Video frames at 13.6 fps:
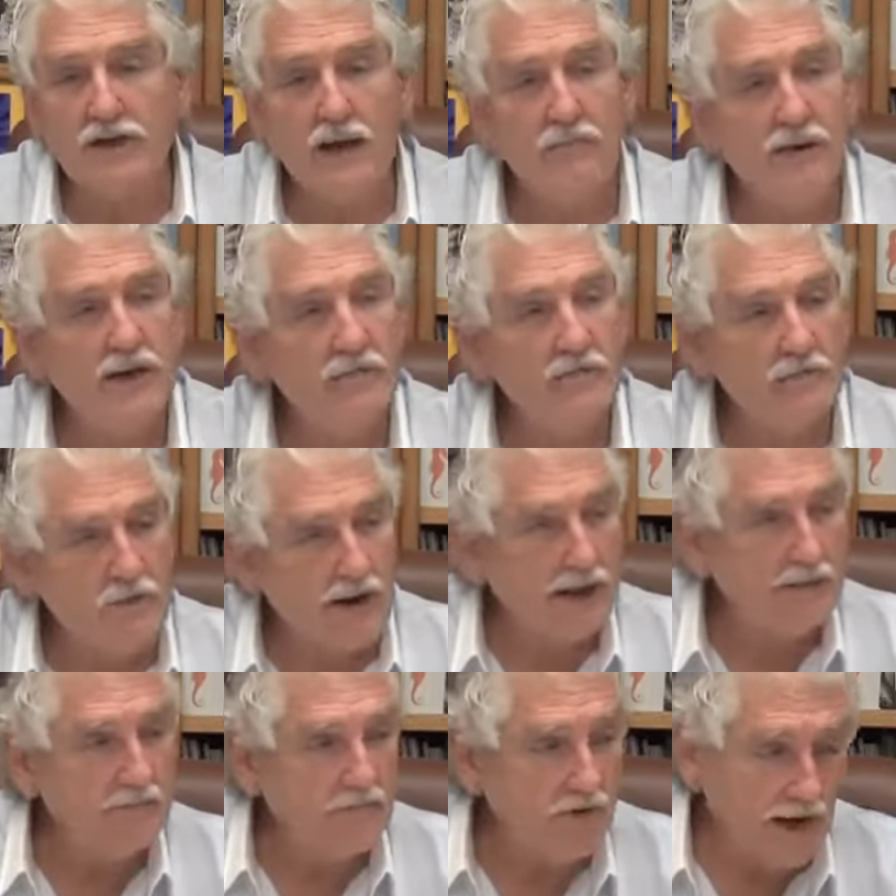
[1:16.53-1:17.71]
They
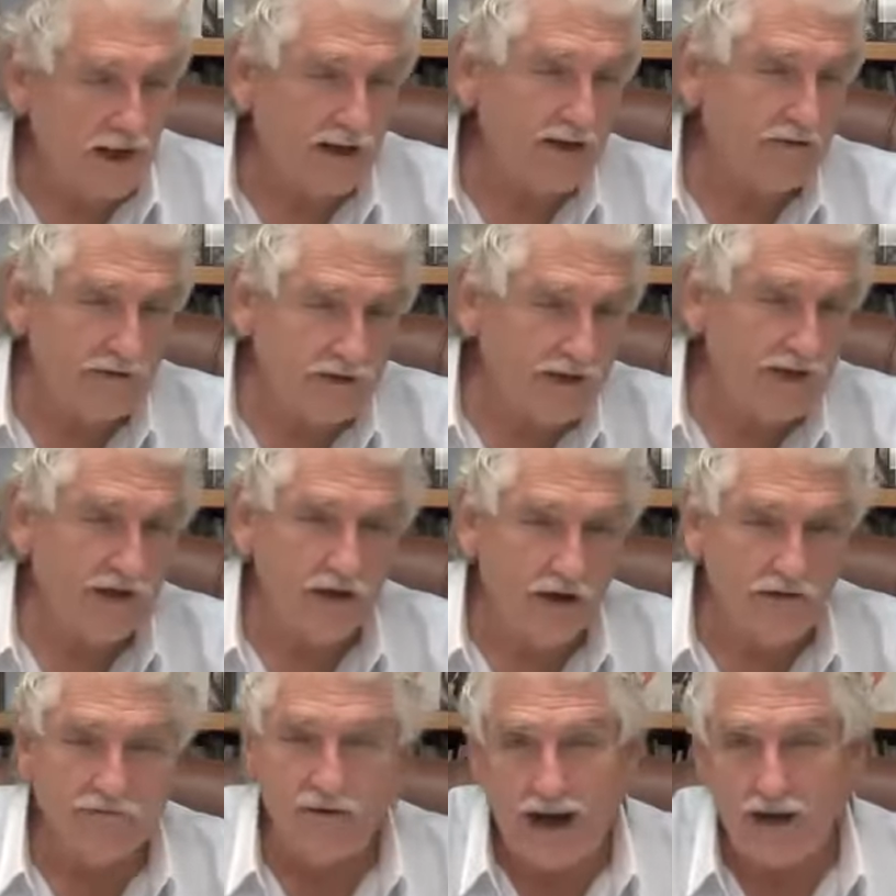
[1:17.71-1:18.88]
blame chronic fatigue
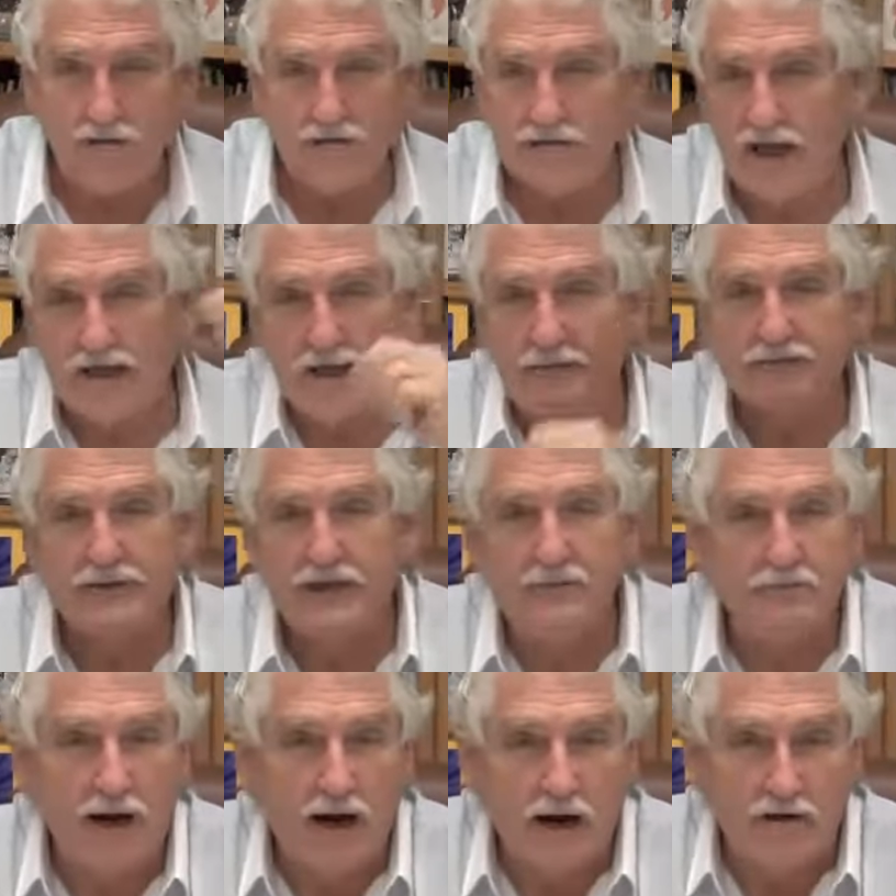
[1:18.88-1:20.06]
on virals like
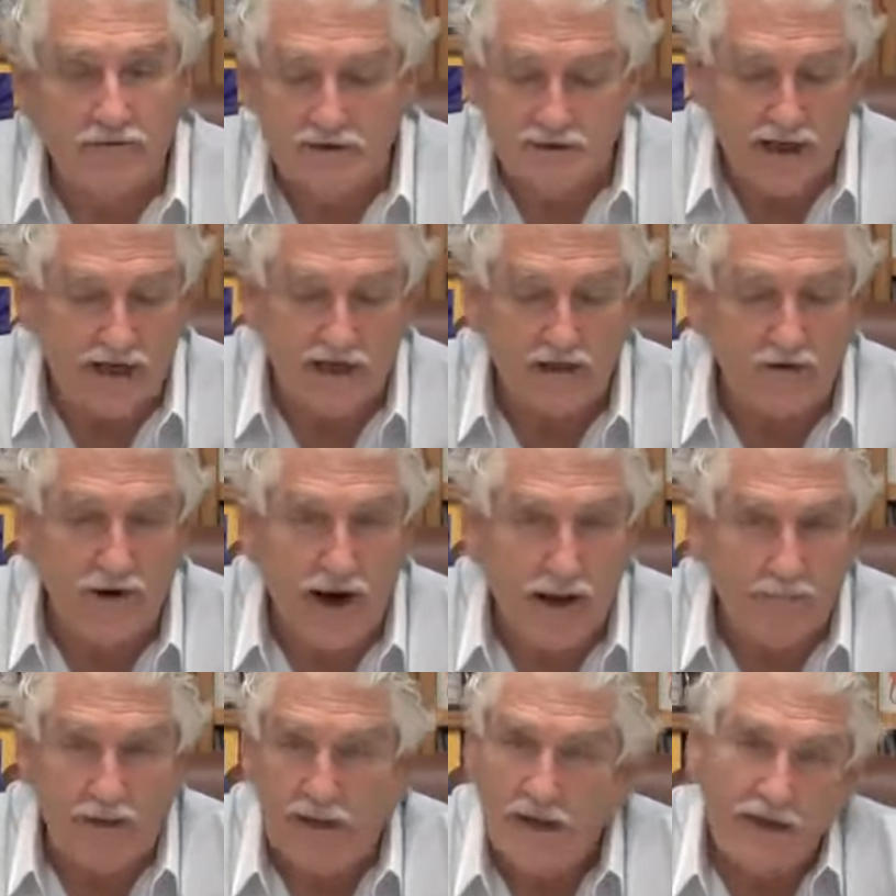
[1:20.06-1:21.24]
Epstein-Barr and this kind of crap.